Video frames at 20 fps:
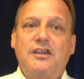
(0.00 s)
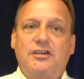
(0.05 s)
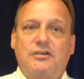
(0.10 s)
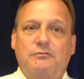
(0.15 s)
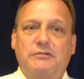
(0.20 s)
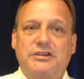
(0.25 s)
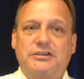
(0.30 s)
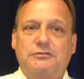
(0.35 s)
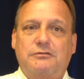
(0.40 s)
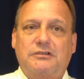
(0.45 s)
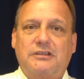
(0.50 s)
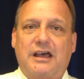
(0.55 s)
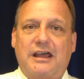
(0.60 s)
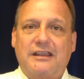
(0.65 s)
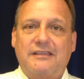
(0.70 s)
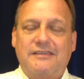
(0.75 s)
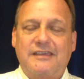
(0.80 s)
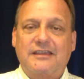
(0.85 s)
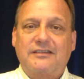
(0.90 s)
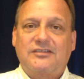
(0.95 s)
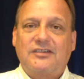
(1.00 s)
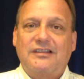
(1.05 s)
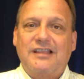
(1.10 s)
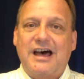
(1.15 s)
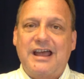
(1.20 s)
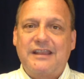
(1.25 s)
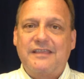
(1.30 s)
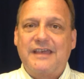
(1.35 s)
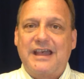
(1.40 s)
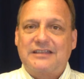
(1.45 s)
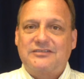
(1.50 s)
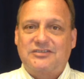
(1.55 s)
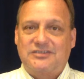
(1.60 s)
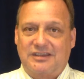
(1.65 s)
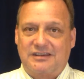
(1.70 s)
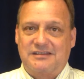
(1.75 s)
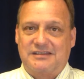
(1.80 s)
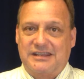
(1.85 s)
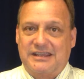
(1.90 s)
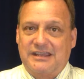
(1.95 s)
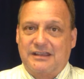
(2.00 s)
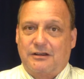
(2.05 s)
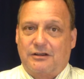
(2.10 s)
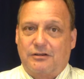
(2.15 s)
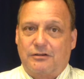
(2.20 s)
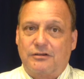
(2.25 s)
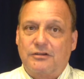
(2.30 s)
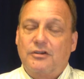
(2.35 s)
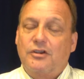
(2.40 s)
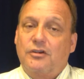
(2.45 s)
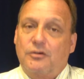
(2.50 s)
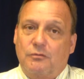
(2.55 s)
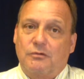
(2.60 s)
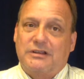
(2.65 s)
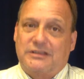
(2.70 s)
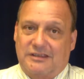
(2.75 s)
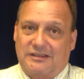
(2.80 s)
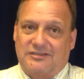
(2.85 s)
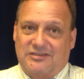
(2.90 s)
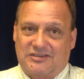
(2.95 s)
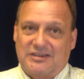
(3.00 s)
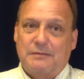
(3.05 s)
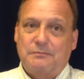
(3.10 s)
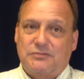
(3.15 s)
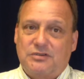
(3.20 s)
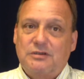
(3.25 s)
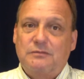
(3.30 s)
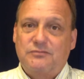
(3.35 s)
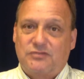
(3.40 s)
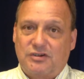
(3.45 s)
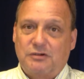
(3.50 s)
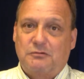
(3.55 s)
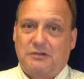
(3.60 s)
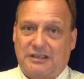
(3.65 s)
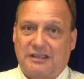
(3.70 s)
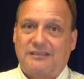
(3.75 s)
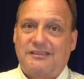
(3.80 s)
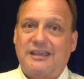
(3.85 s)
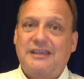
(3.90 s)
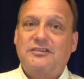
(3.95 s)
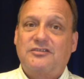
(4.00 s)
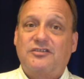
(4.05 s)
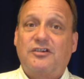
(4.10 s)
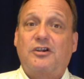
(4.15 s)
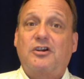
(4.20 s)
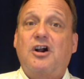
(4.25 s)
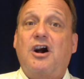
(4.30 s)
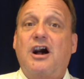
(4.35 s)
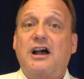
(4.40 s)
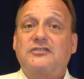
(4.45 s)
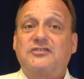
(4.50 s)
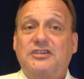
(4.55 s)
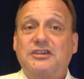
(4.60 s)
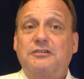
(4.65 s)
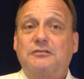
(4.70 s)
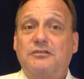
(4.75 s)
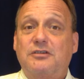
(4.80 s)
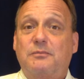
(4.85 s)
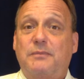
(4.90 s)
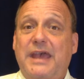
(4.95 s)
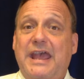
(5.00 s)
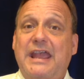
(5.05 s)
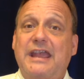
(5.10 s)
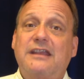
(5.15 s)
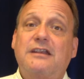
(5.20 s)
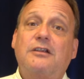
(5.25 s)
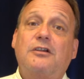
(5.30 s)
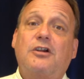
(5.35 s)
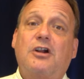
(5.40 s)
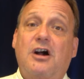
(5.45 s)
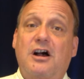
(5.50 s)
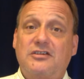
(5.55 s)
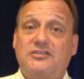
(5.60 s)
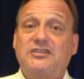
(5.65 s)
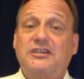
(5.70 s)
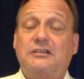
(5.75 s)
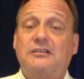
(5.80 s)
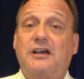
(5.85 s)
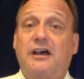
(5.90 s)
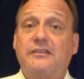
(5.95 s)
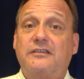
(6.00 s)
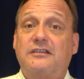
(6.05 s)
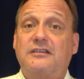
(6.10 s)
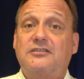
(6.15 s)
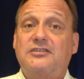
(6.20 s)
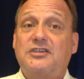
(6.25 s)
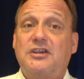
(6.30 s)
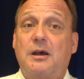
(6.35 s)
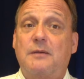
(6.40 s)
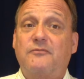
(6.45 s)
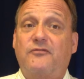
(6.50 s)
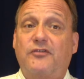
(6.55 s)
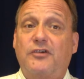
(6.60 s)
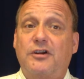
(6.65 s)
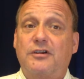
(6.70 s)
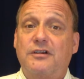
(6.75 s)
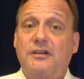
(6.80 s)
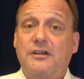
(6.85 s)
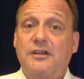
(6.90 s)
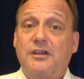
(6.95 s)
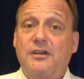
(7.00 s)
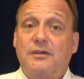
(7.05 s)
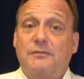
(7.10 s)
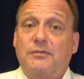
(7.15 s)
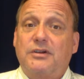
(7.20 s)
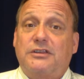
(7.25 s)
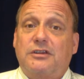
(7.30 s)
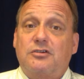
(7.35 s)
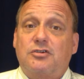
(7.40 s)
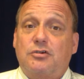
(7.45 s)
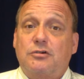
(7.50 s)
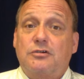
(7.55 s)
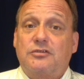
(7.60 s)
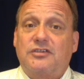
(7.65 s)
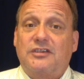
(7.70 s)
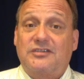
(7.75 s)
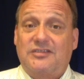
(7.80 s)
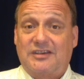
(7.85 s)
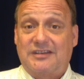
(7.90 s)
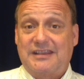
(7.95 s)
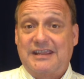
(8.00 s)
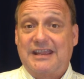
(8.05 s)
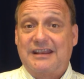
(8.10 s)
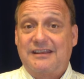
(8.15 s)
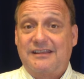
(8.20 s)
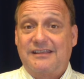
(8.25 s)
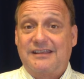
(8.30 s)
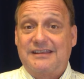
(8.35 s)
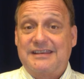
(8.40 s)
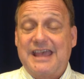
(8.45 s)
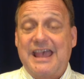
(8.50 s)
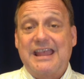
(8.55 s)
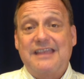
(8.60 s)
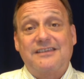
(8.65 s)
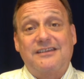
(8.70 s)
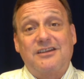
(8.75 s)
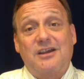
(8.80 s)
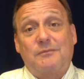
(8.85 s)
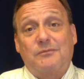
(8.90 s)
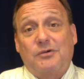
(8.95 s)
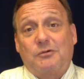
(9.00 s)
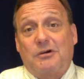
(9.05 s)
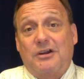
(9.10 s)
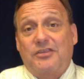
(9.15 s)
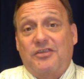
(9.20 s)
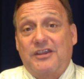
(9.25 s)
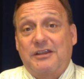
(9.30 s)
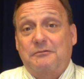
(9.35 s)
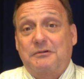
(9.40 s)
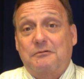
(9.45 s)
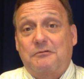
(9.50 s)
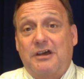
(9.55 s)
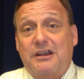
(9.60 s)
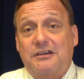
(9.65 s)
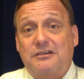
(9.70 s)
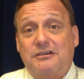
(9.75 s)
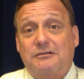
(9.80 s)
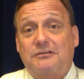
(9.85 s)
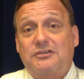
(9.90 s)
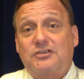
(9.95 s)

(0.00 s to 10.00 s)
we do a lot of things. A lot of that's to deal with the symptoms or with the things that are causing you the pain or causing a lot of the discomfort. But the truth is, at the end of the day, the number one thing we want to do